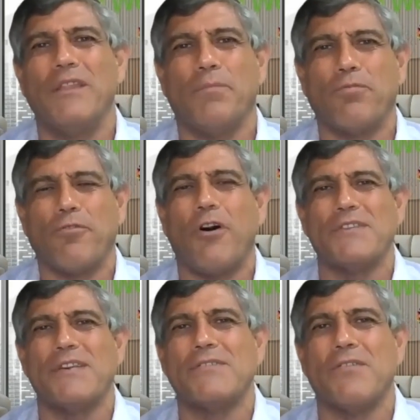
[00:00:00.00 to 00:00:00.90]
the
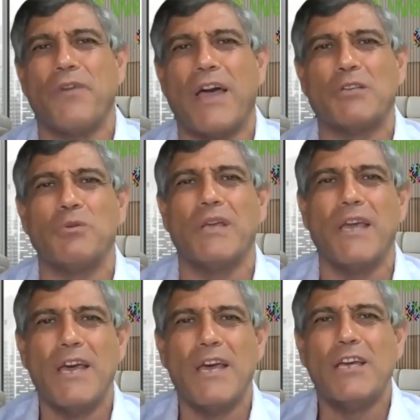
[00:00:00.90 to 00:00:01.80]
process of
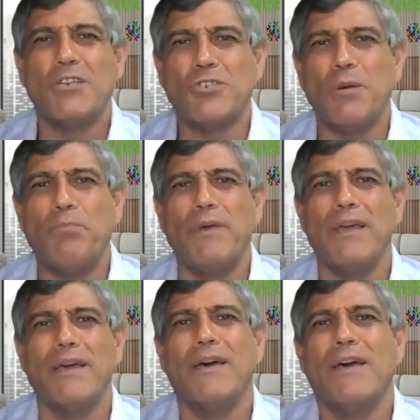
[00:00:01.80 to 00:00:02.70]
actually
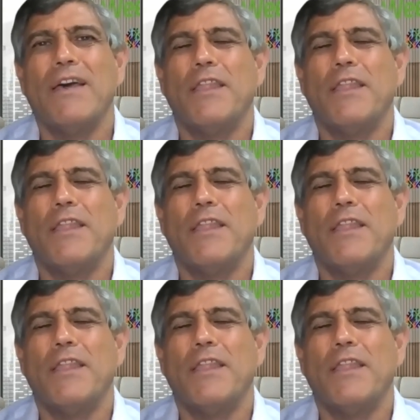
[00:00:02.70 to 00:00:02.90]
shipping